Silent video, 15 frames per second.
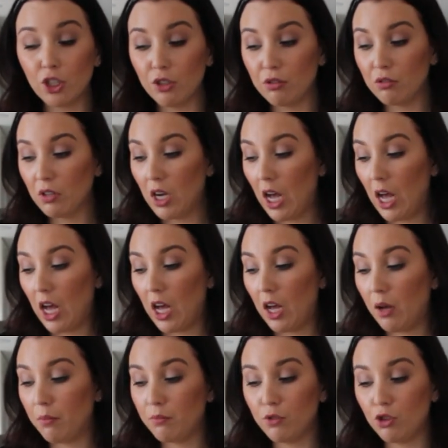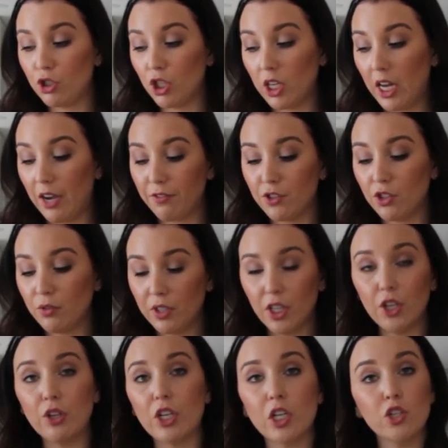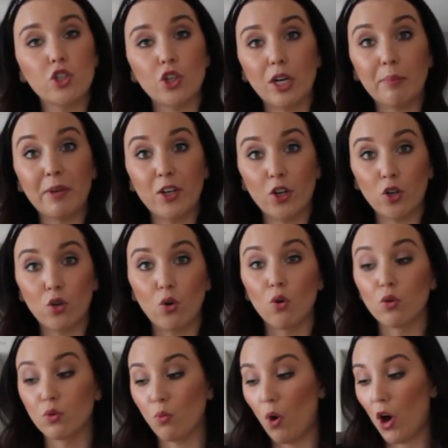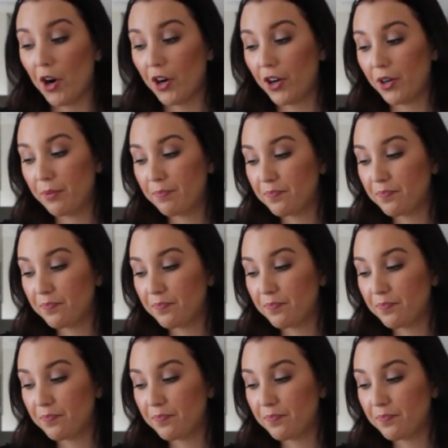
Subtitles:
You shouldn't have to, and then you can stream in your cold water.